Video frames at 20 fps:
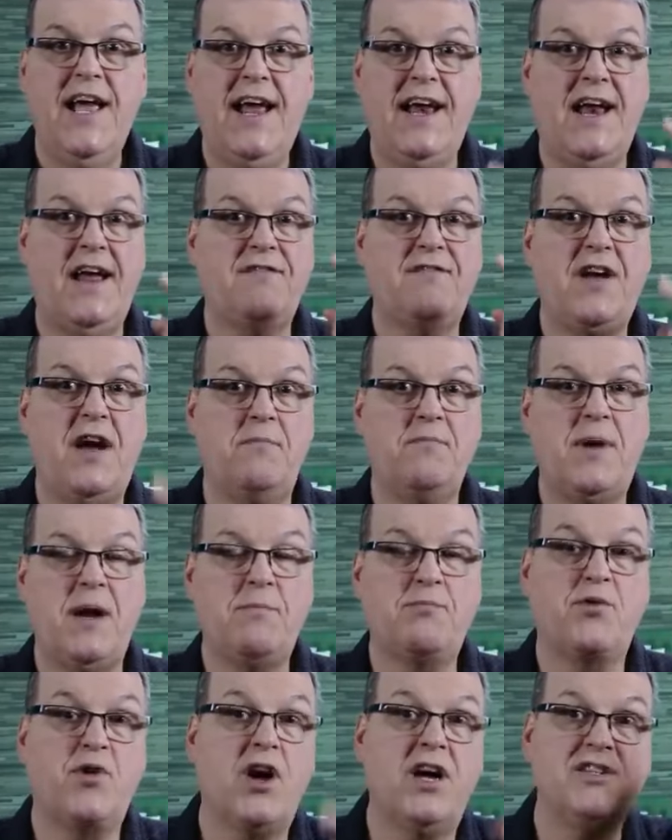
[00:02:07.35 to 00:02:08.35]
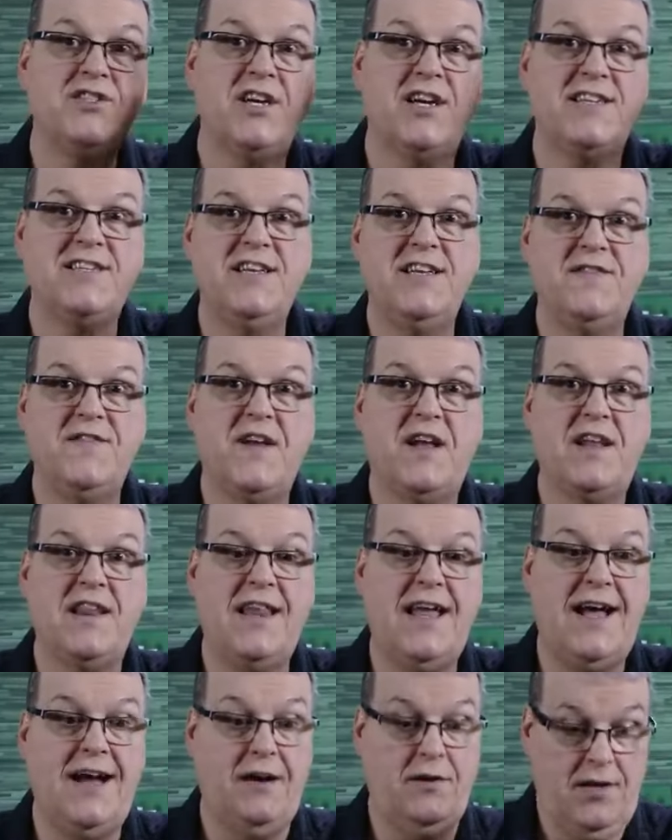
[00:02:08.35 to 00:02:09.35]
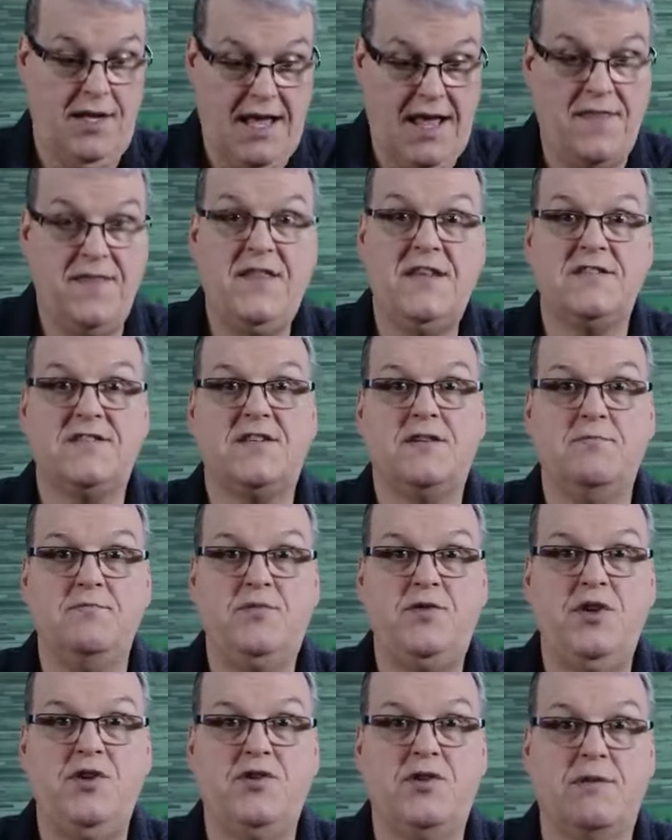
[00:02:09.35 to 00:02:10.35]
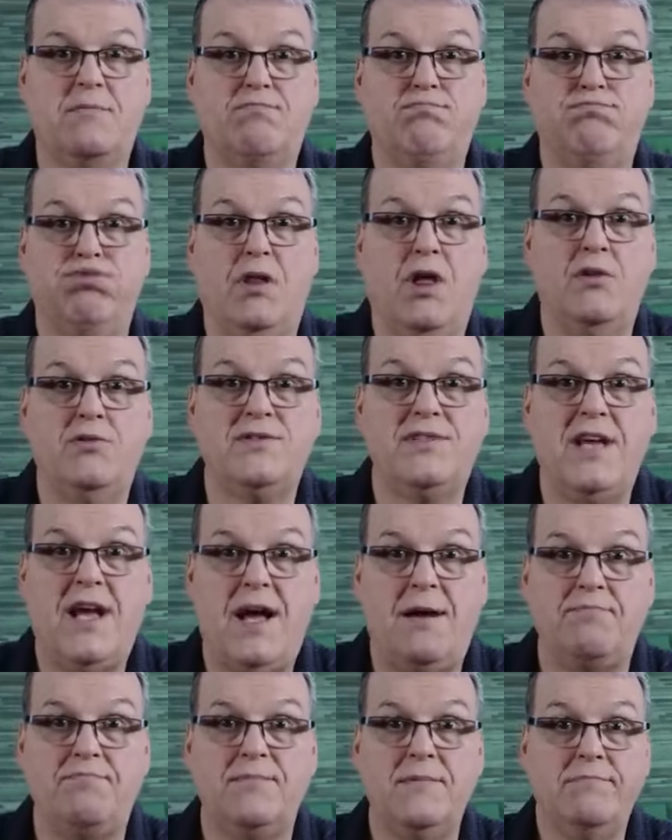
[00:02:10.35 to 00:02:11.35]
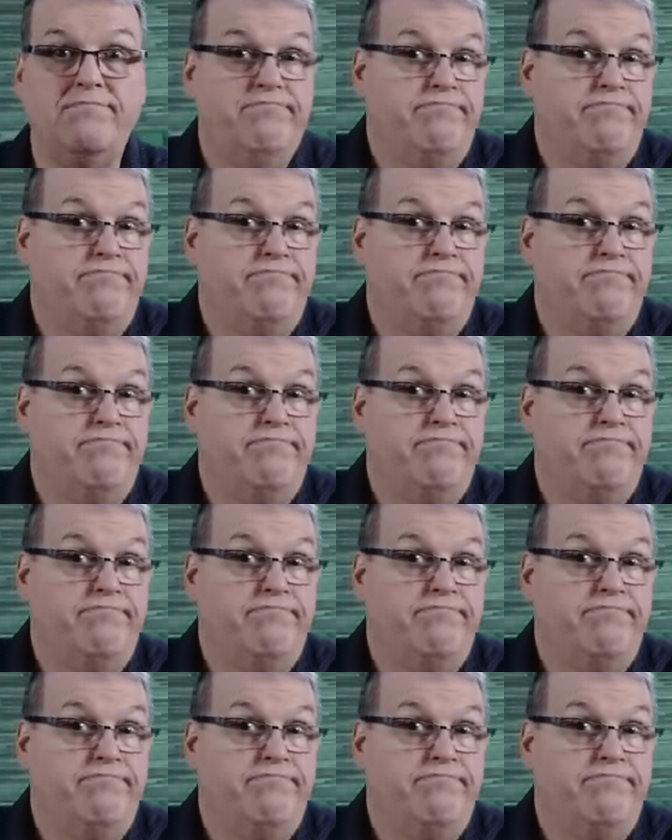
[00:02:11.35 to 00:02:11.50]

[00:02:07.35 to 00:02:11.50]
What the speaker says: and I've got my project in the cloud and this computer blows up.